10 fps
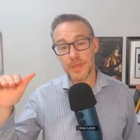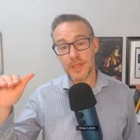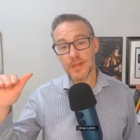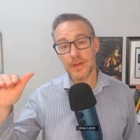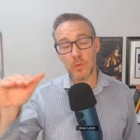
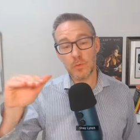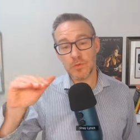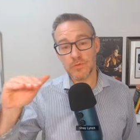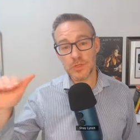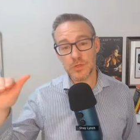And when we've
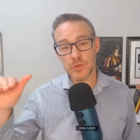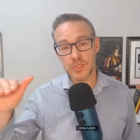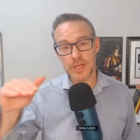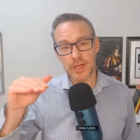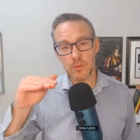exhausted
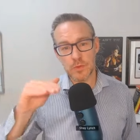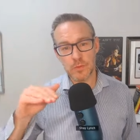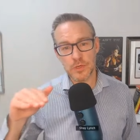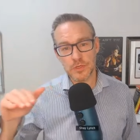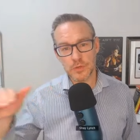that, we want to
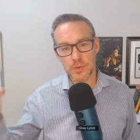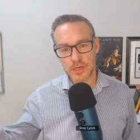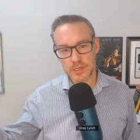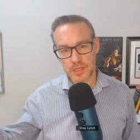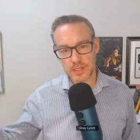do better
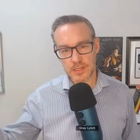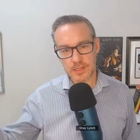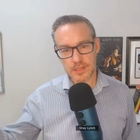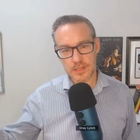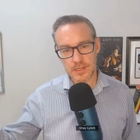things.
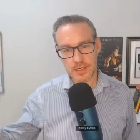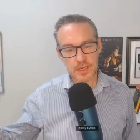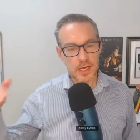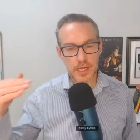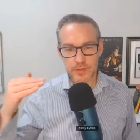
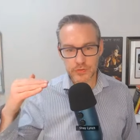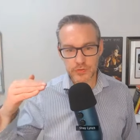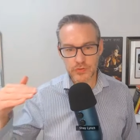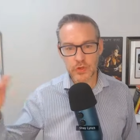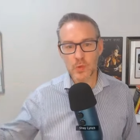And there's
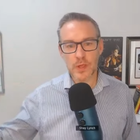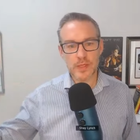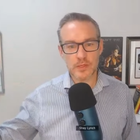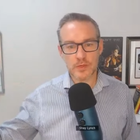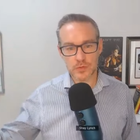no end to
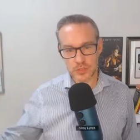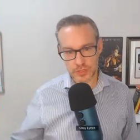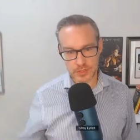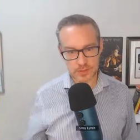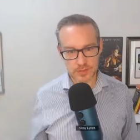those
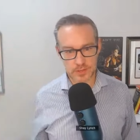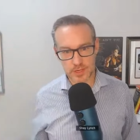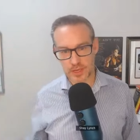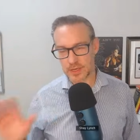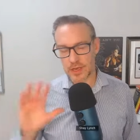journeys.
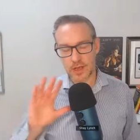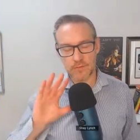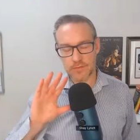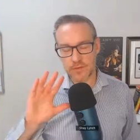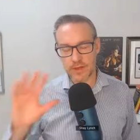And I've
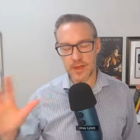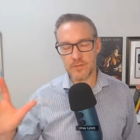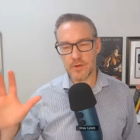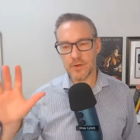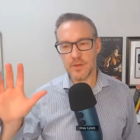
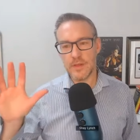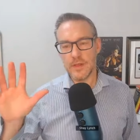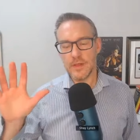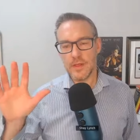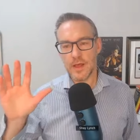never,
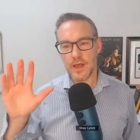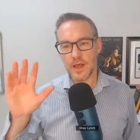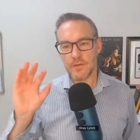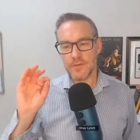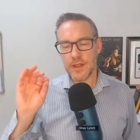I've
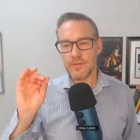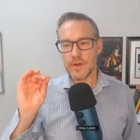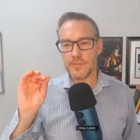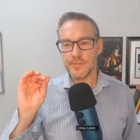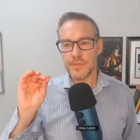
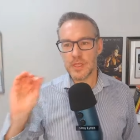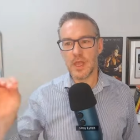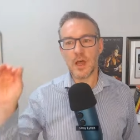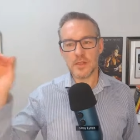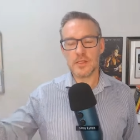never
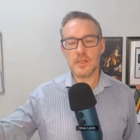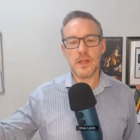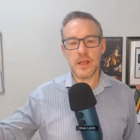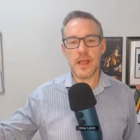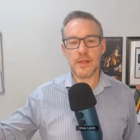gotten to the
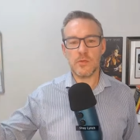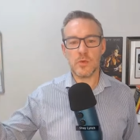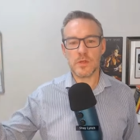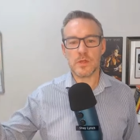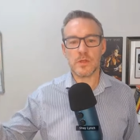end where
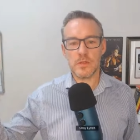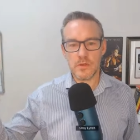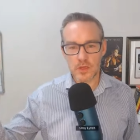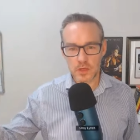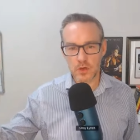
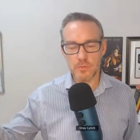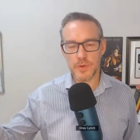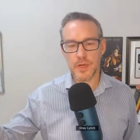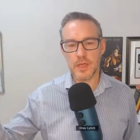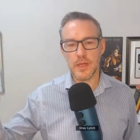a
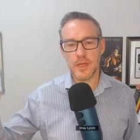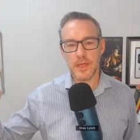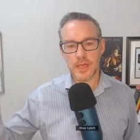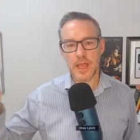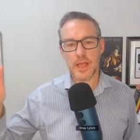company
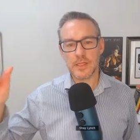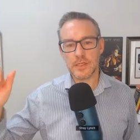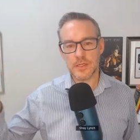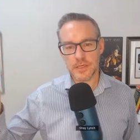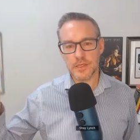can't
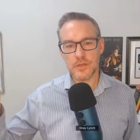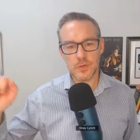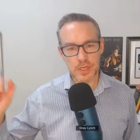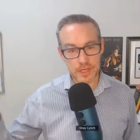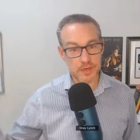continue to
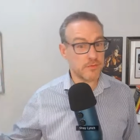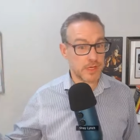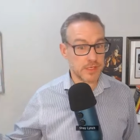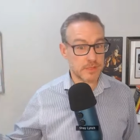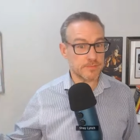
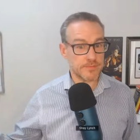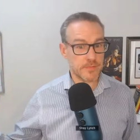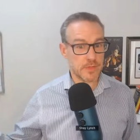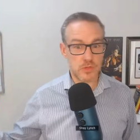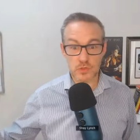innovate.
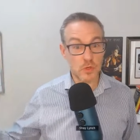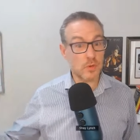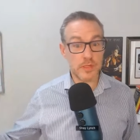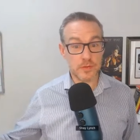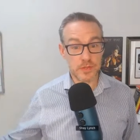There's no end to it.